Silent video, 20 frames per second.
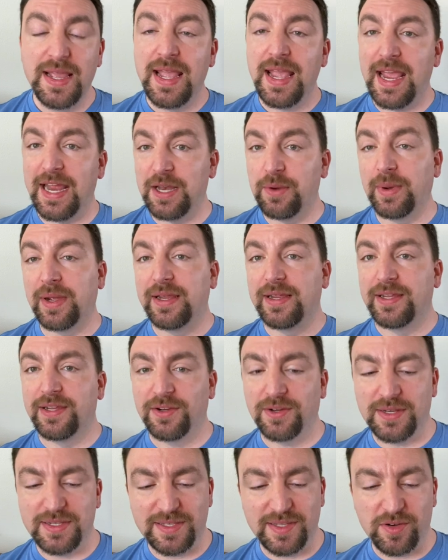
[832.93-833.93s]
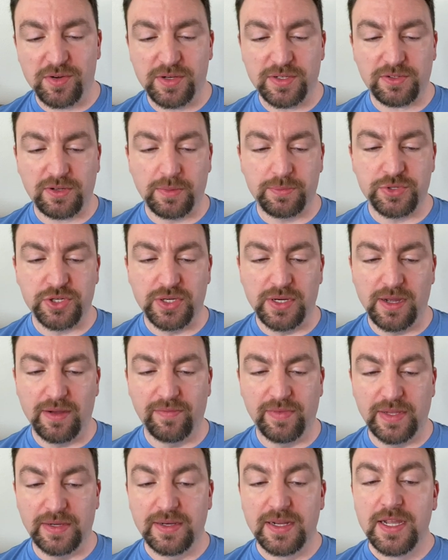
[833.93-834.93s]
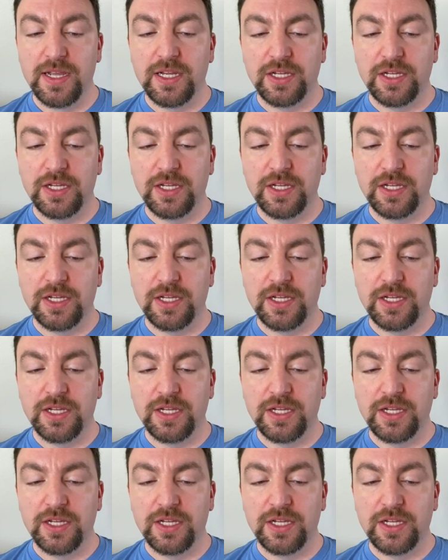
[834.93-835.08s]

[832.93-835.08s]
Anyway, here is their description of it.